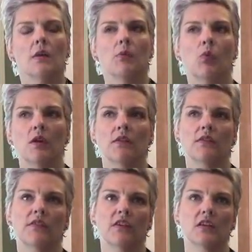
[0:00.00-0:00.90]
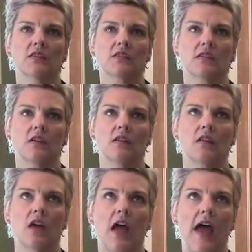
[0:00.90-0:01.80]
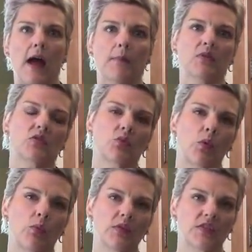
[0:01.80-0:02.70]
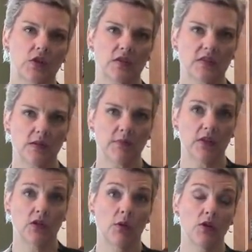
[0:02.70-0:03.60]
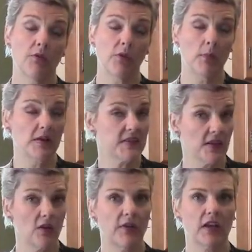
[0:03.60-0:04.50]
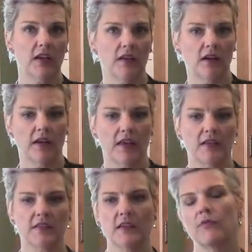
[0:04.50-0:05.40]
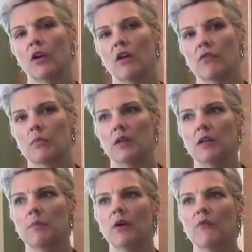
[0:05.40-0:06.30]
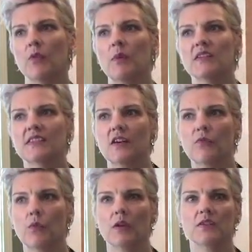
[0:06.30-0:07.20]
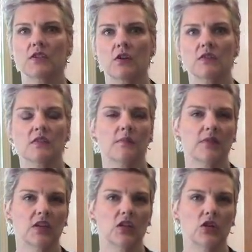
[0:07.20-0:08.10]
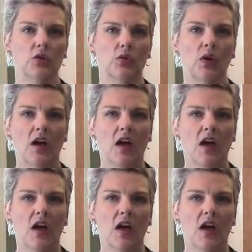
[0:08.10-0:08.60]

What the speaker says: But one of the things that happens when we start something new, I know for myself, I can't say for everybody, but for myself, when I start something new,